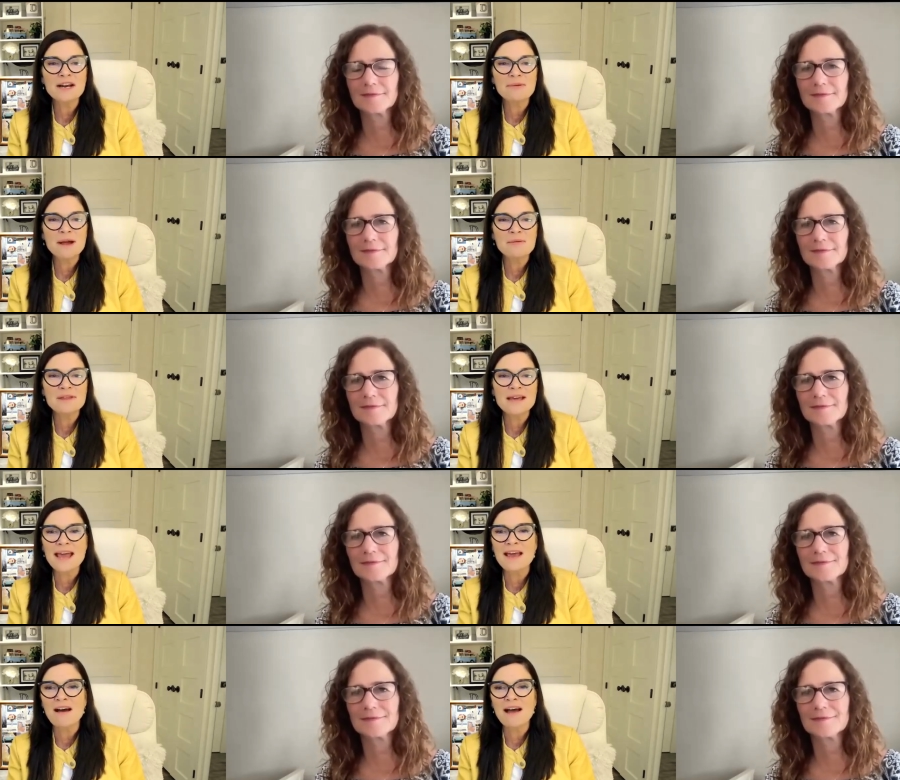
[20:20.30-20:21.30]
Speaker 1: around with the
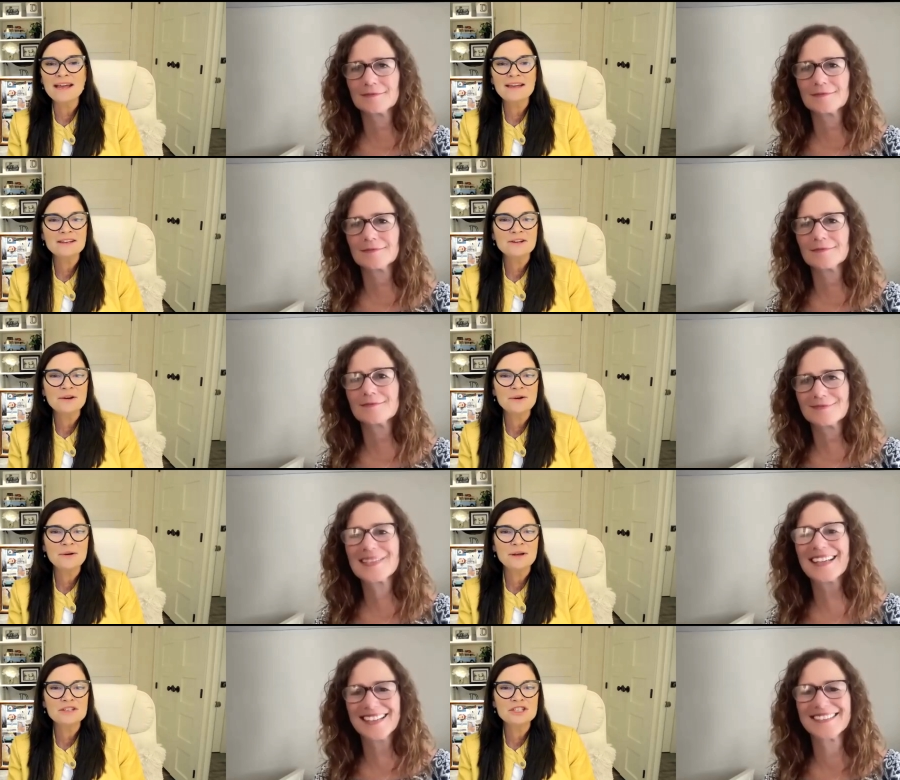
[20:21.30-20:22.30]
AI, you
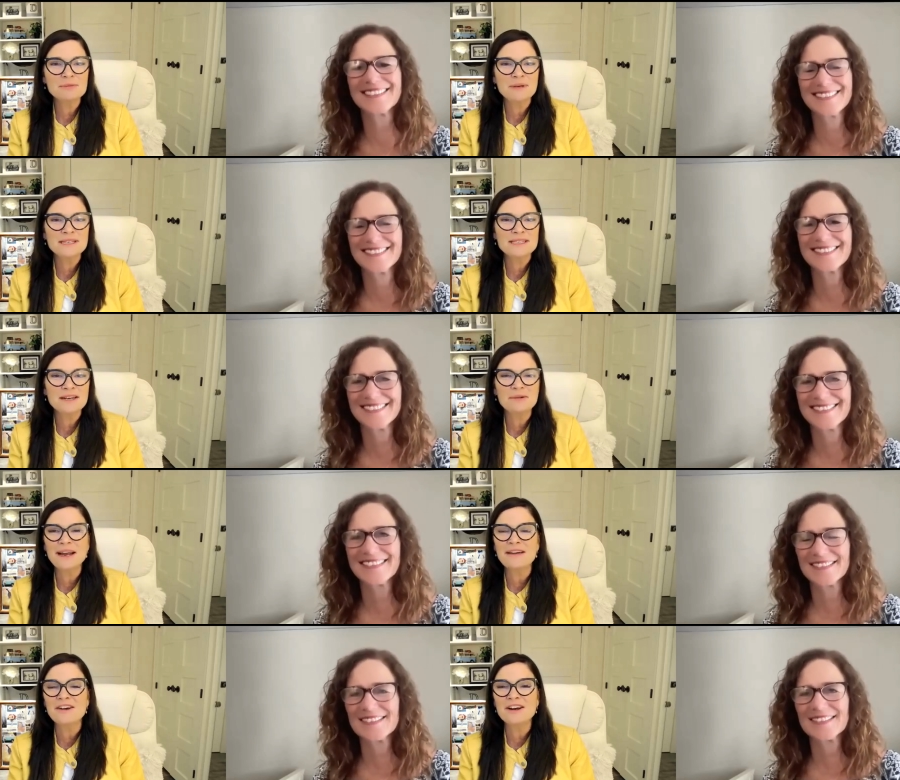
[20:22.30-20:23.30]
know, yeah. GPT or
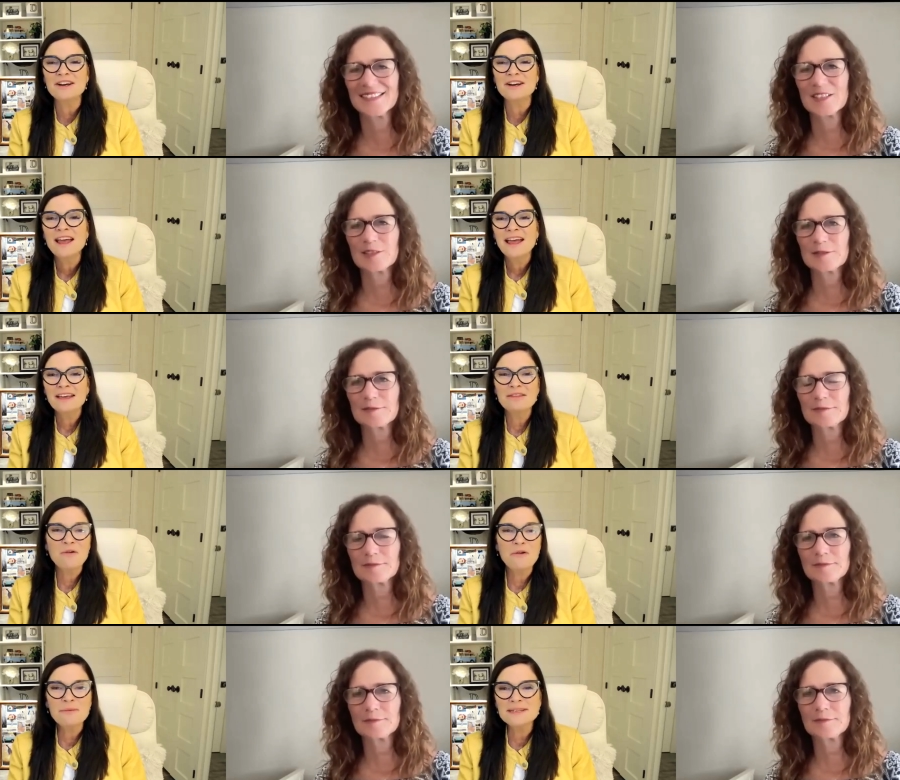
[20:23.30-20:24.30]
whatever,
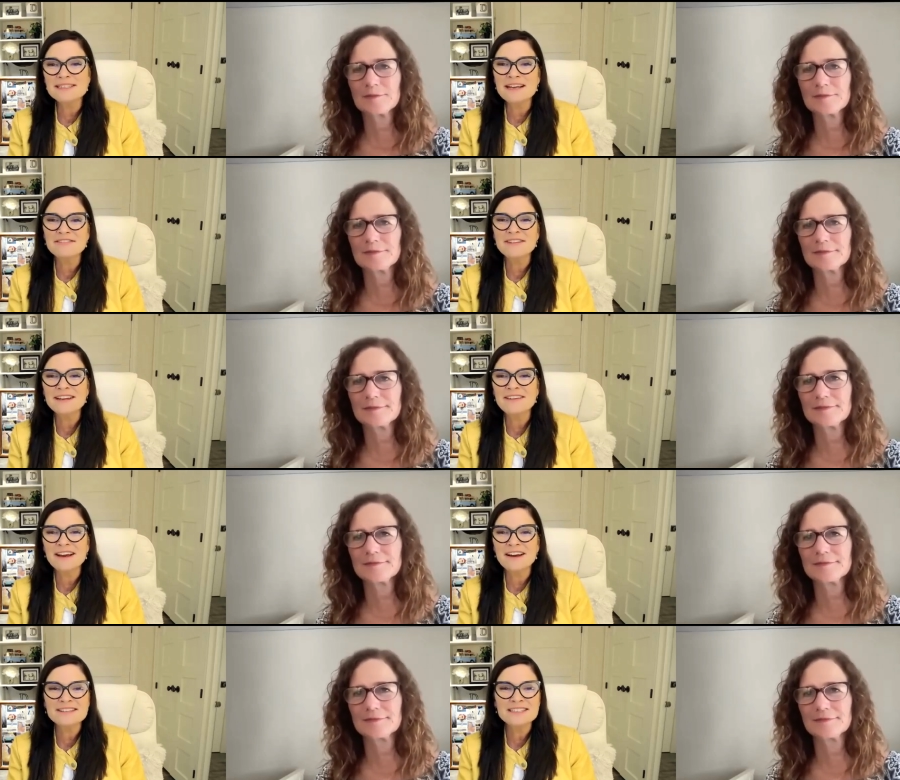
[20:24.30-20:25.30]
throwing my stuff in
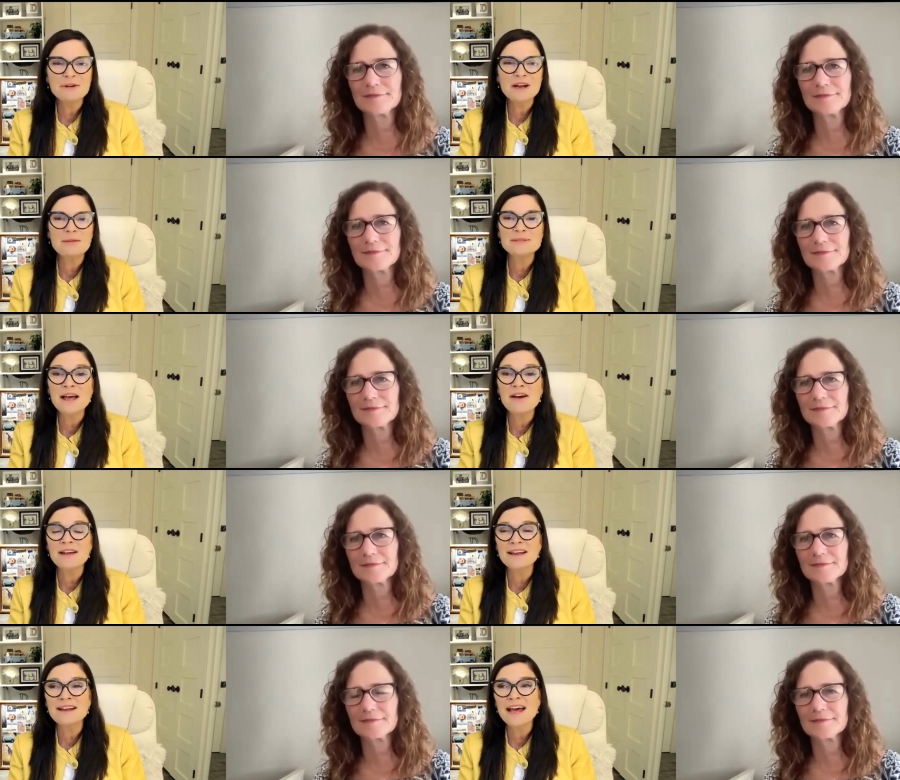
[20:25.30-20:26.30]
there, see what comes out.
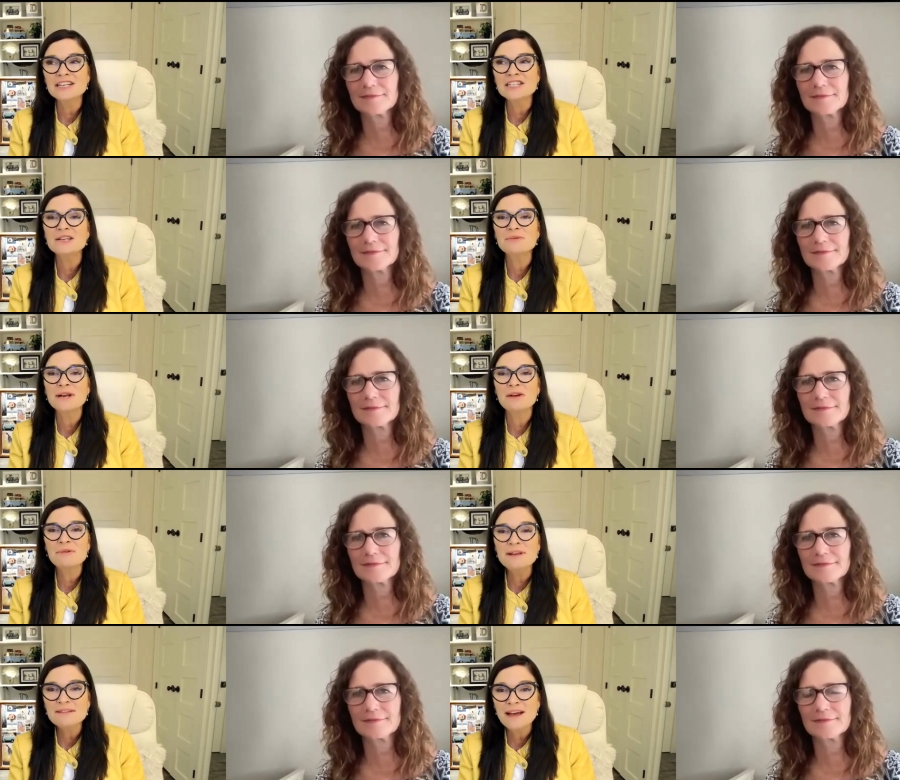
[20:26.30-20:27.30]
And actually, what I
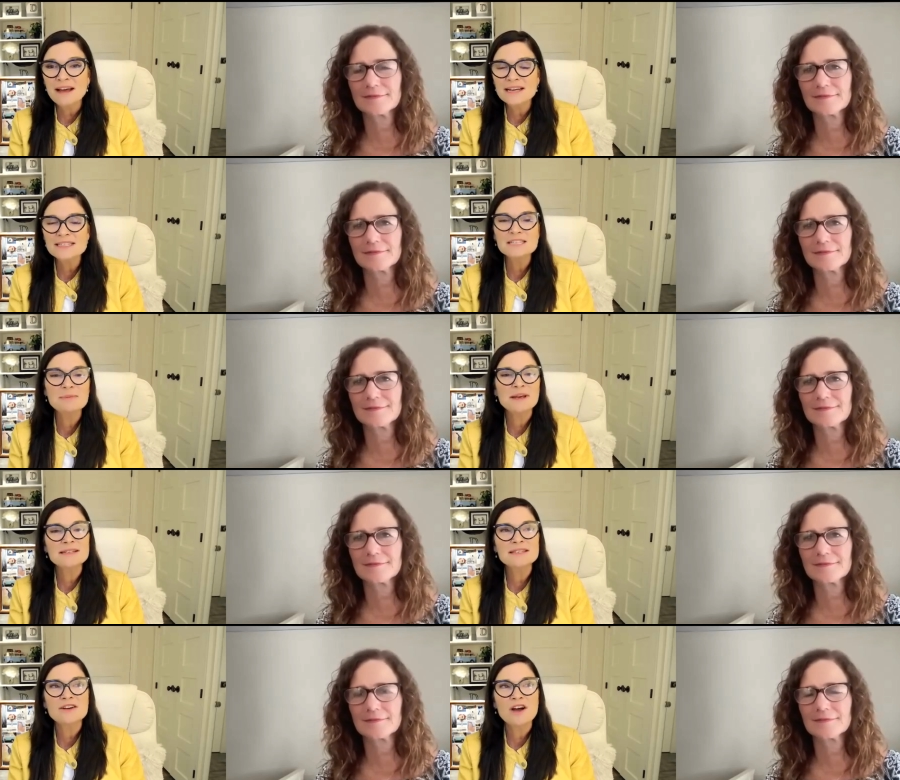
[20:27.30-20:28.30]
realize is because
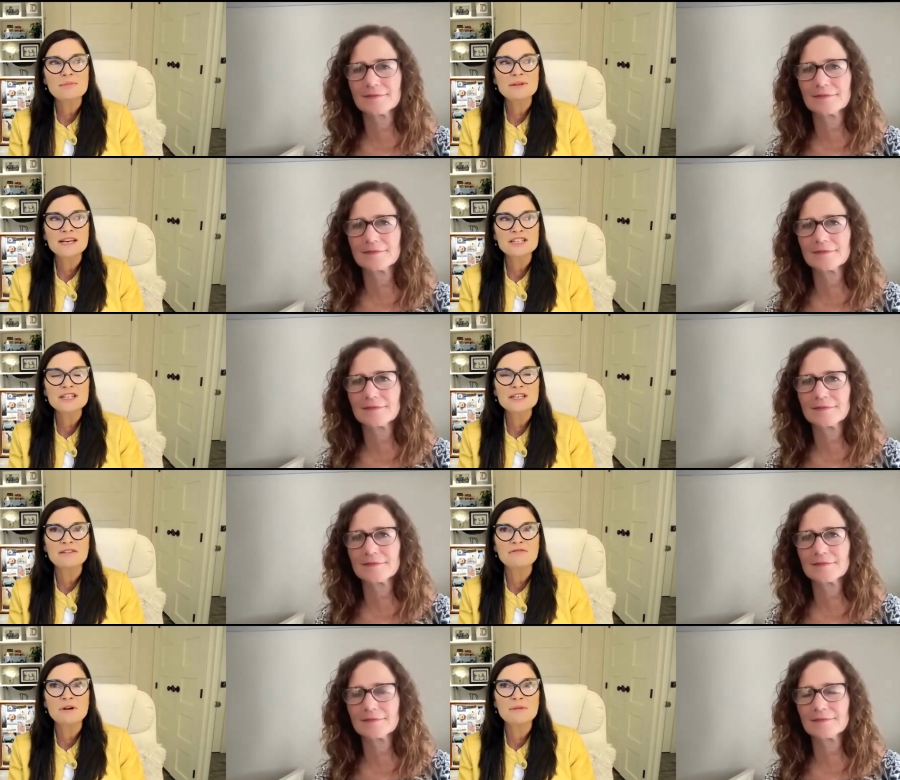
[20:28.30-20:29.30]
it's a compilation
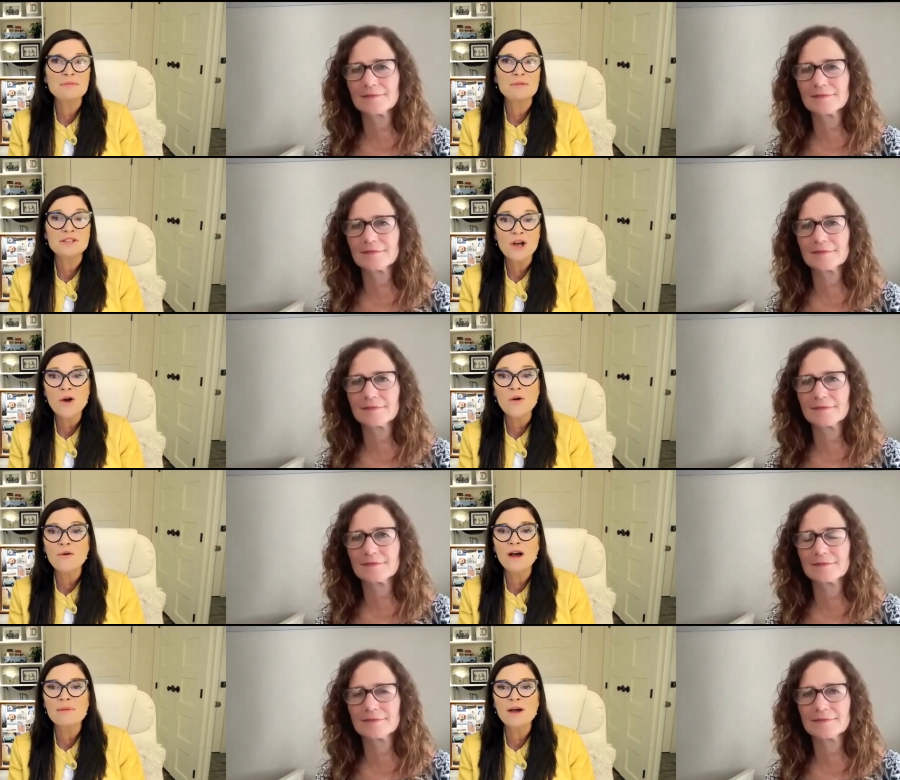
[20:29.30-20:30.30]
of what people
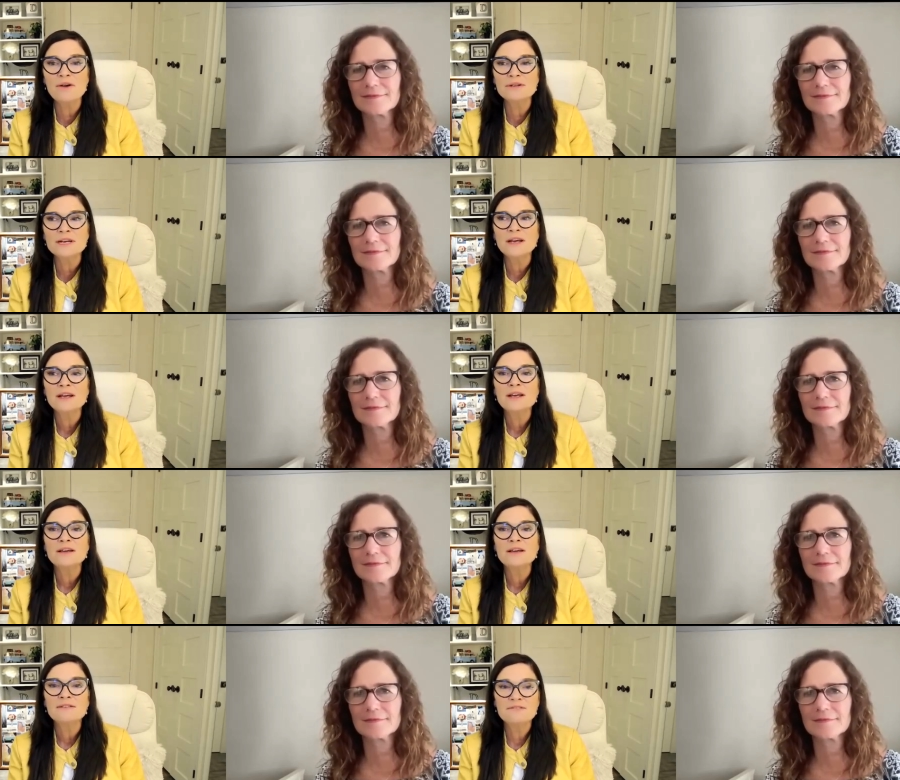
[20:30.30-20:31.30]
know about
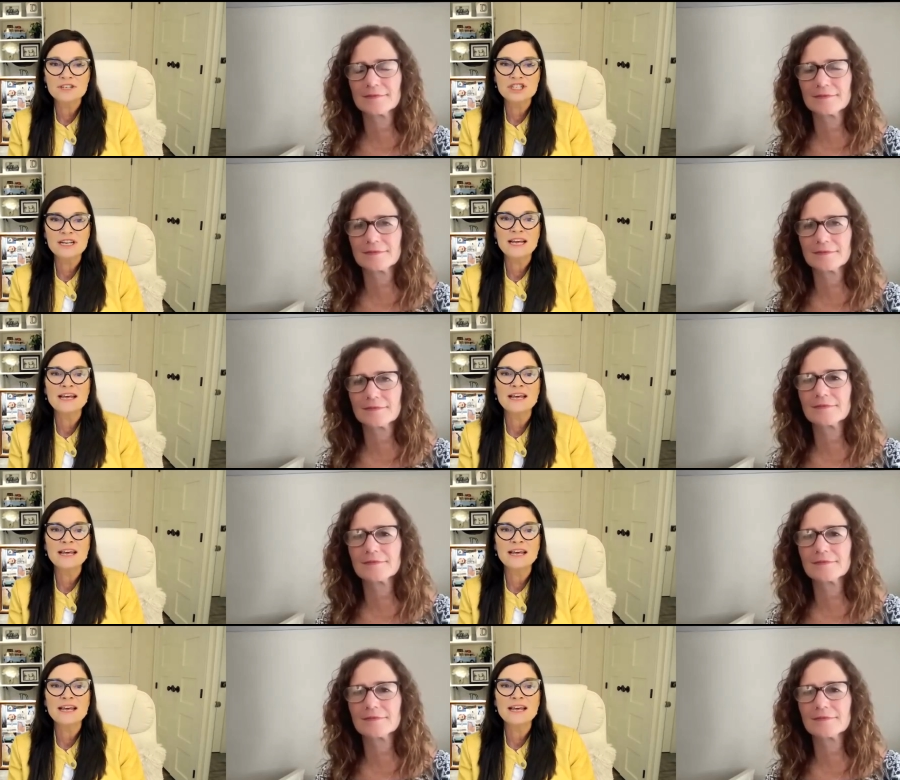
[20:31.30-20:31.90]
visioning